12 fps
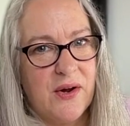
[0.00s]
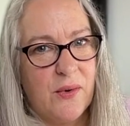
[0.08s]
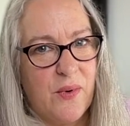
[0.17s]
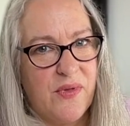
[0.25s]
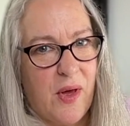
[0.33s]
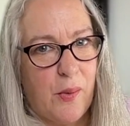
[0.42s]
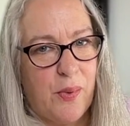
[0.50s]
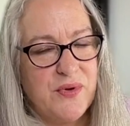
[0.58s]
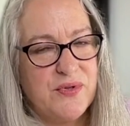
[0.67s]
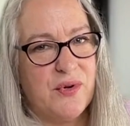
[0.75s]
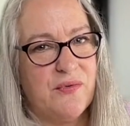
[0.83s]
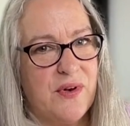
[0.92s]
without
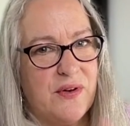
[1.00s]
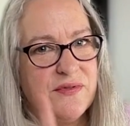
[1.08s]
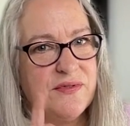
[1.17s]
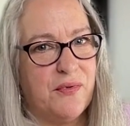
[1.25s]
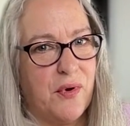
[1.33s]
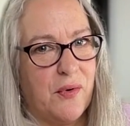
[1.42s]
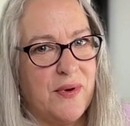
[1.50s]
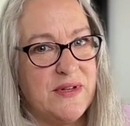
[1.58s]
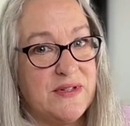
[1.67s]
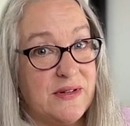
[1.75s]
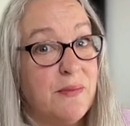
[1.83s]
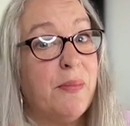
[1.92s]
preservatives for a
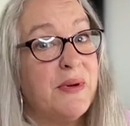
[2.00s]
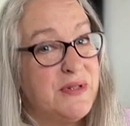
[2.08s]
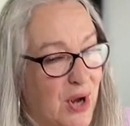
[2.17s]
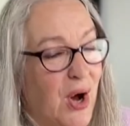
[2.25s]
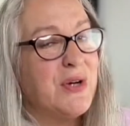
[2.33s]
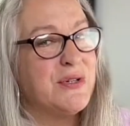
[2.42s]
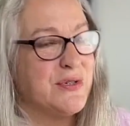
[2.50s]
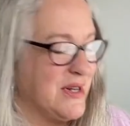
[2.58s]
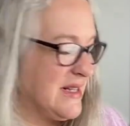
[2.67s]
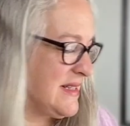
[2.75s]
reason, but dog treats